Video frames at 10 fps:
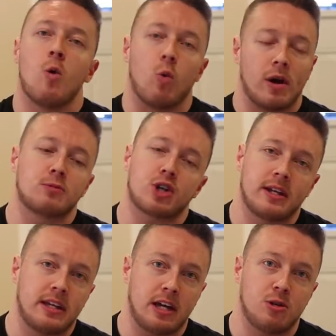What I'm
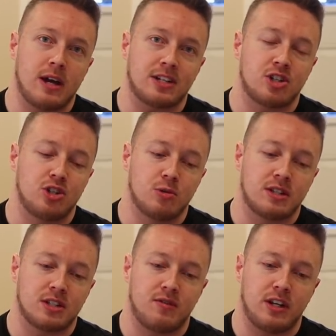trying to get you guys to do with
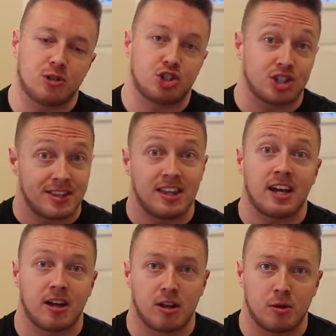this video is just
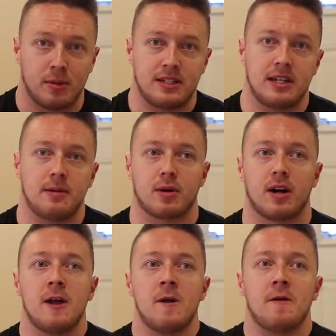think a little bit deeper